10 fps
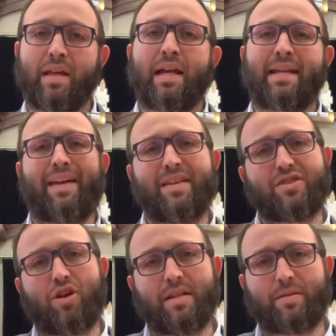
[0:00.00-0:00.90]
Now this
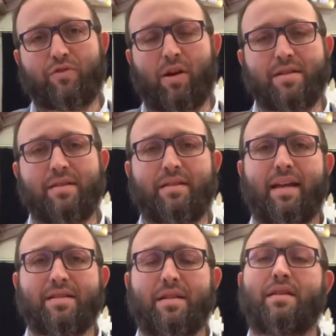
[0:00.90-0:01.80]
concept of crossing the
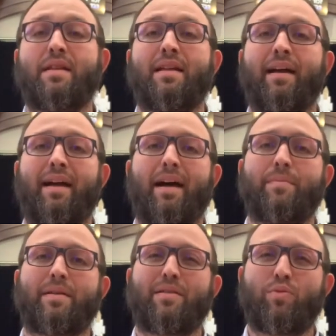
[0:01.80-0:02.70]
desert
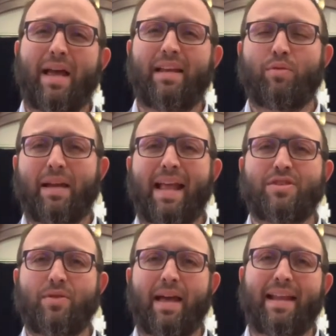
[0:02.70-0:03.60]
really relates
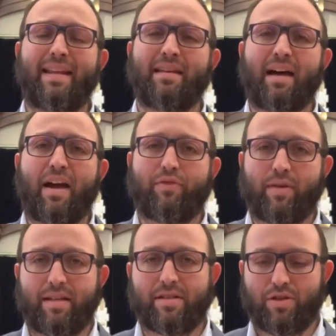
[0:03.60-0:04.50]
to any
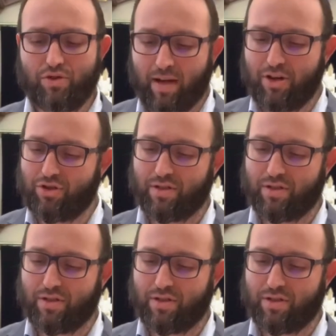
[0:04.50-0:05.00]
life-threatening situation.